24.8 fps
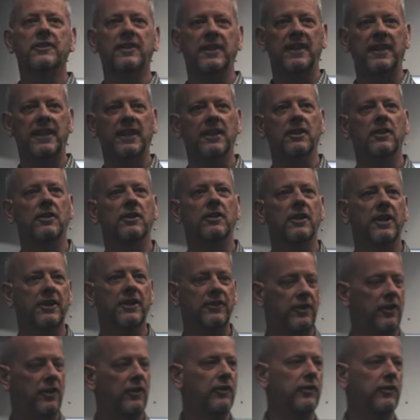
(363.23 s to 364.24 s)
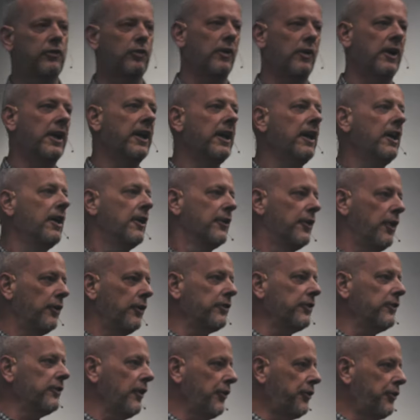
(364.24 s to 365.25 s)
to kill, and to destroy.
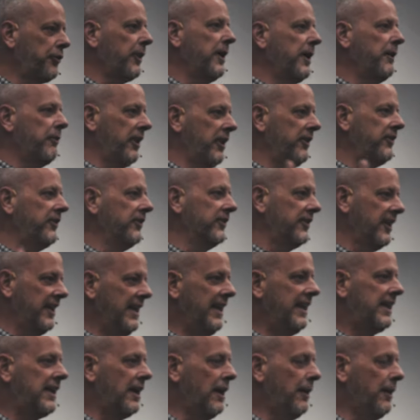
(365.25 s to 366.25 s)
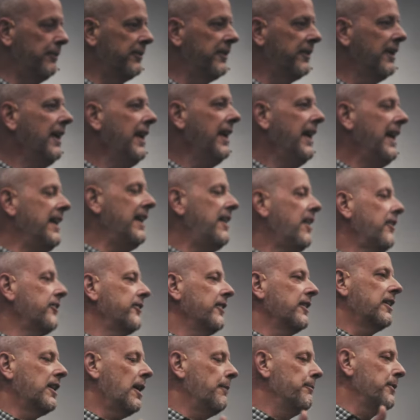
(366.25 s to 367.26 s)
Those are the three reasons that he comes. He
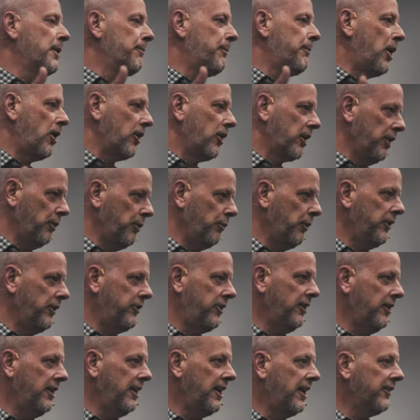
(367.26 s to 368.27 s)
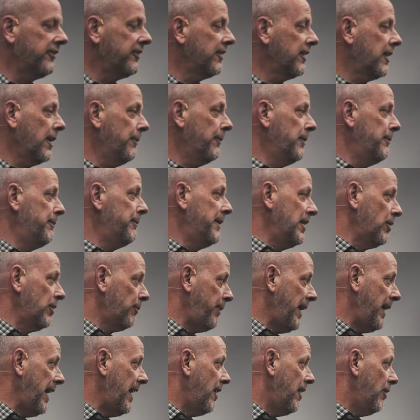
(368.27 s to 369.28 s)
doesn't come to bargain with you, he doesn't come to be your
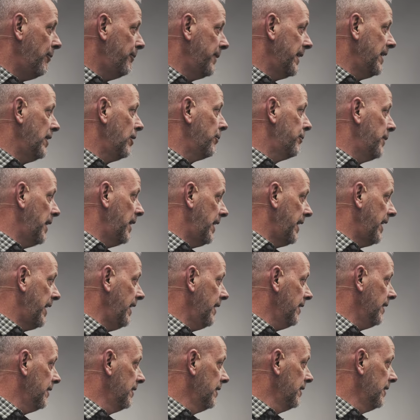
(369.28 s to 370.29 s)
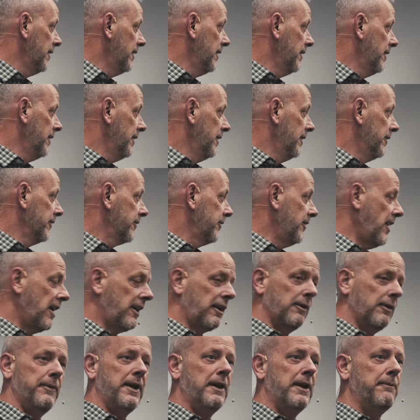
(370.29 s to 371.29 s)
pal, be your buddy. It's not
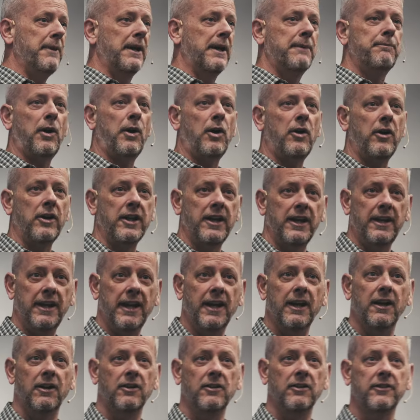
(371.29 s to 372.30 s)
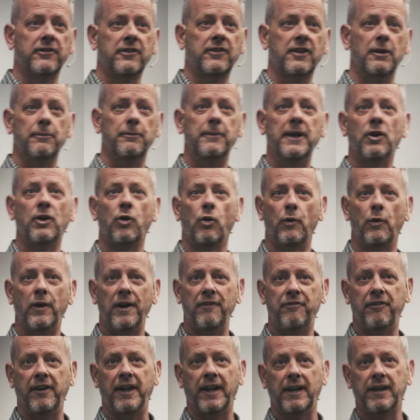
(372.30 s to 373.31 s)
going to be a big party in hell, it's going to be
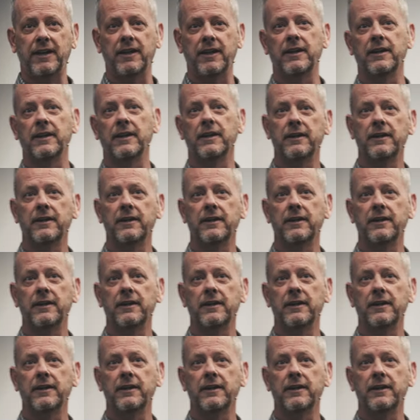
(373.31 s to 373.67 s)
horrific